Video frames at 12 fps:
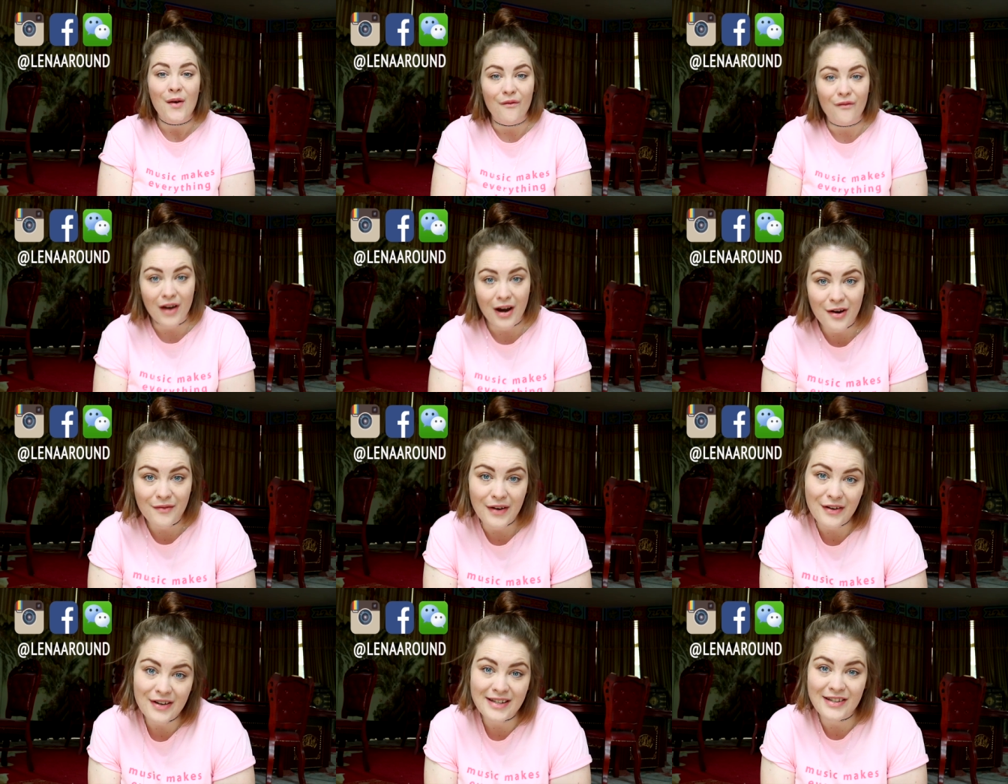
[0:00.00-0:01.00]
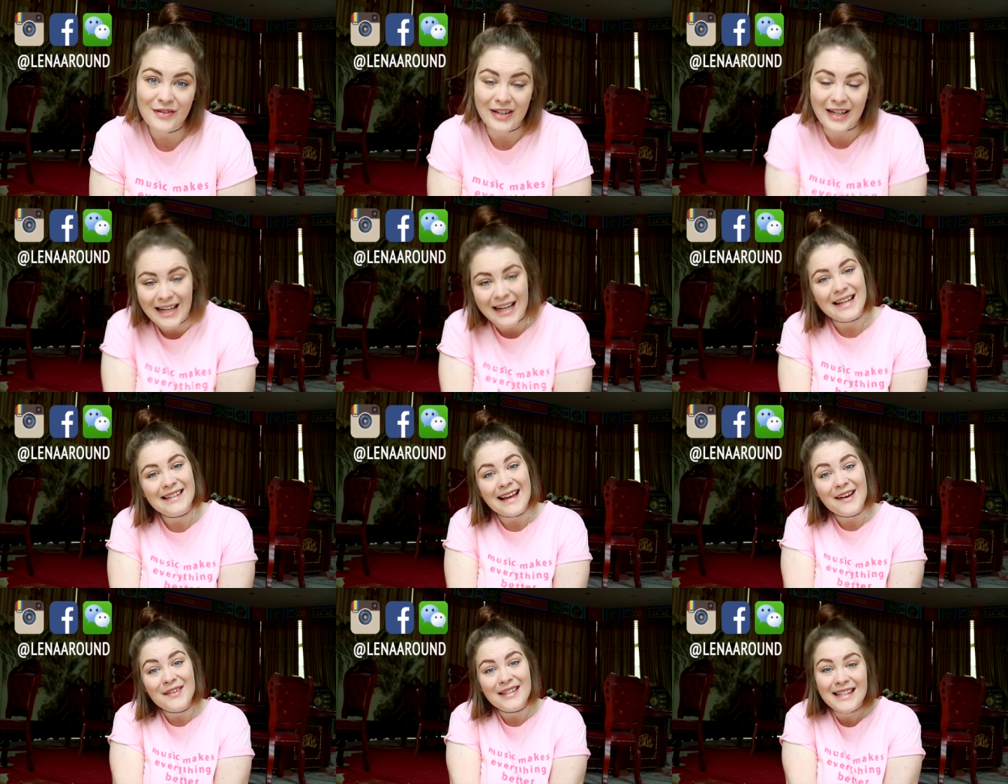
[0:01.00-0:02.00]
very, very soon. Lingling is
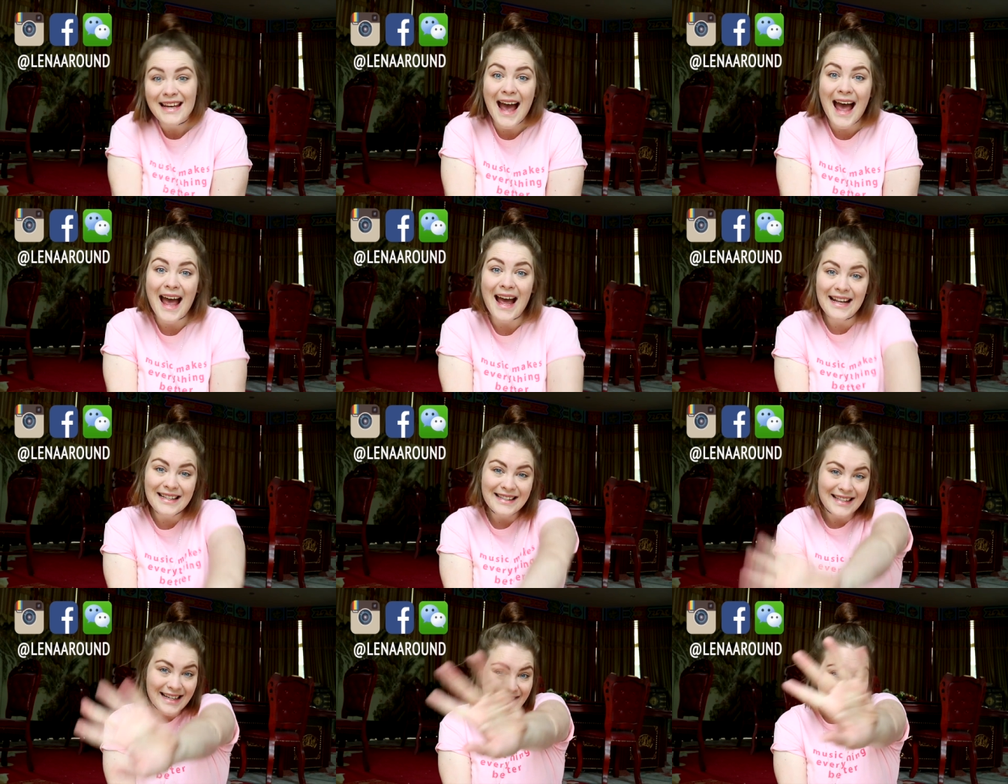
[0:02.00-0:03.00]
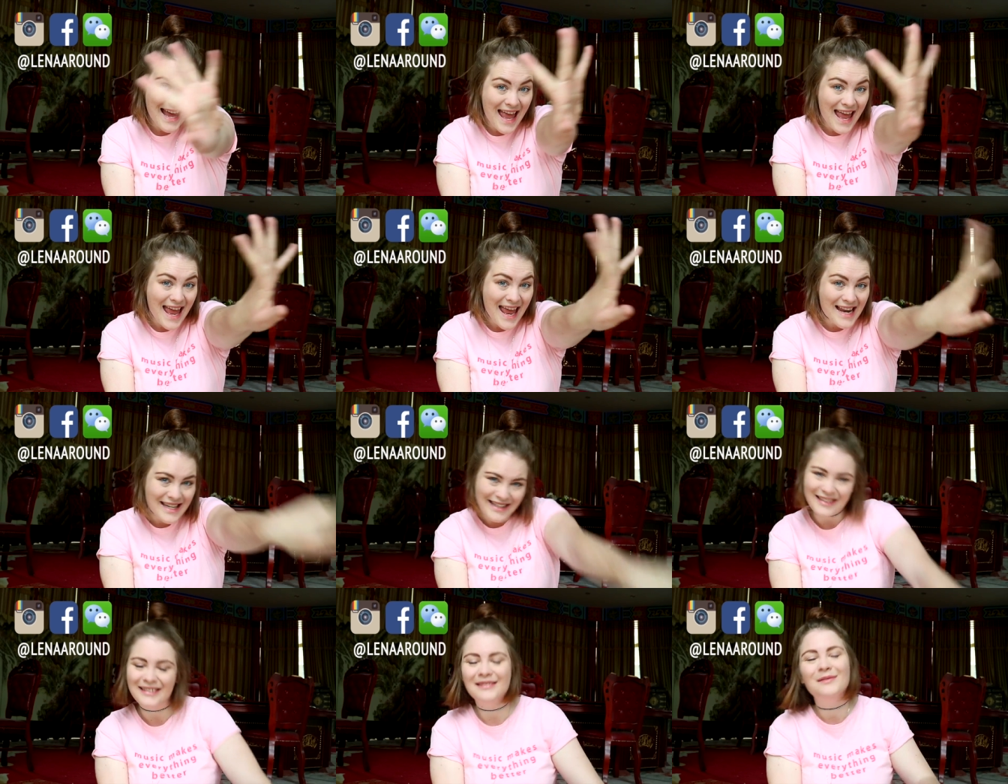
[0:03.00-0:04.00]
out, see ya, and again.
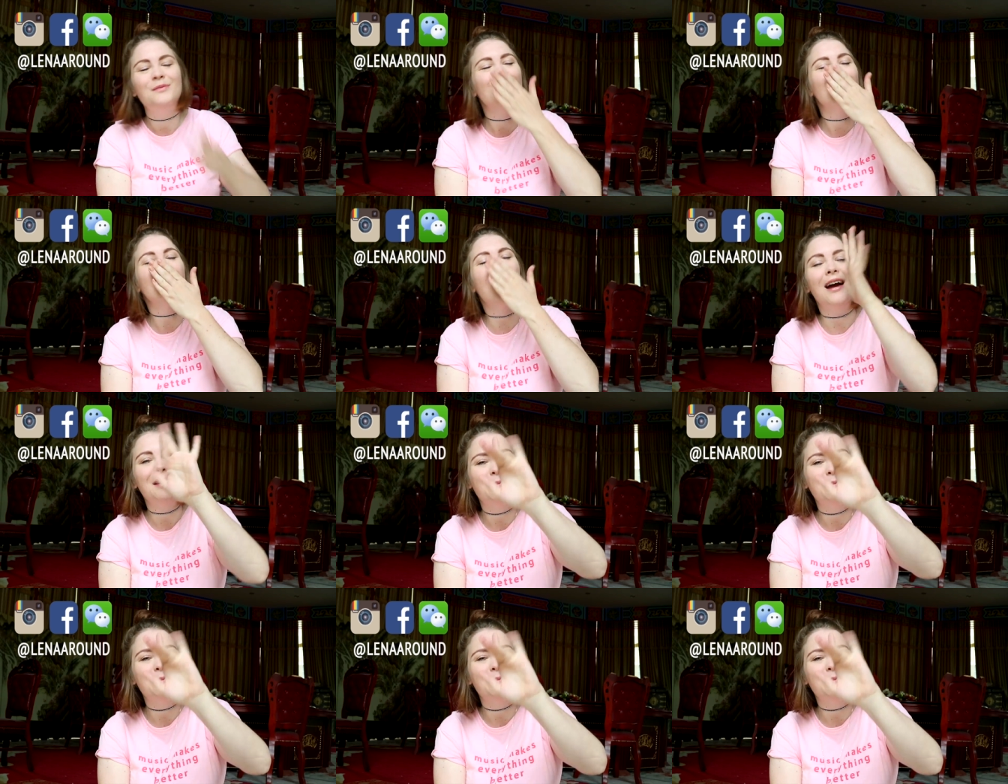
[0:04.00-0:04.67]
Mwah,